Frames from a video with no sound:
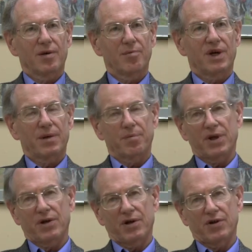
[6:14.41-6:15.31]
but
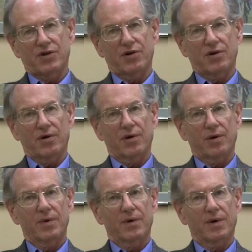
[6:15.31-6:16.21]
because there are going
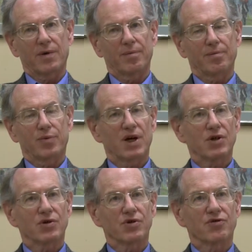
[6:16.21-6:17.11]
to become
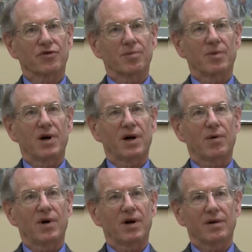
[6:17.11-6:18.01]
pressures from
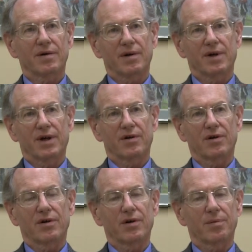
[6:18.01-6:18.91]
Ottawa, and
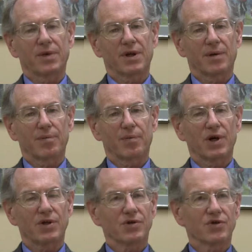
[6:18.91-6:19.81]
there are going to become
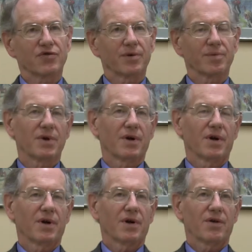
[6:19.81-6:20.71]
pressures from
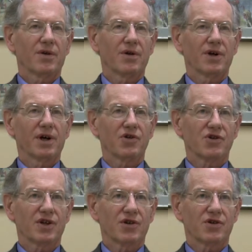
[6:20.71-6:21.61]
the United
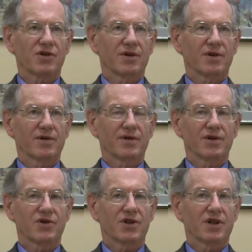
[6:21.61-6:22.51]
States
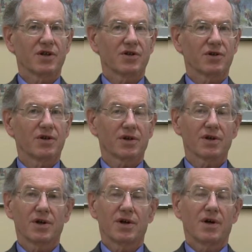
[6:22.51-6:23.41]
that says,
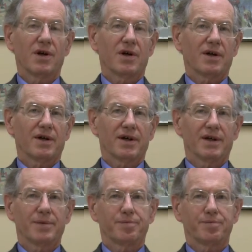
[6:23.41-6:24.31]
look,
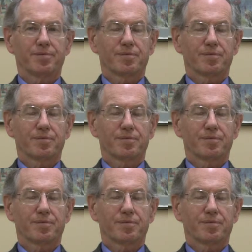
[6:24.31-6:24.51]
the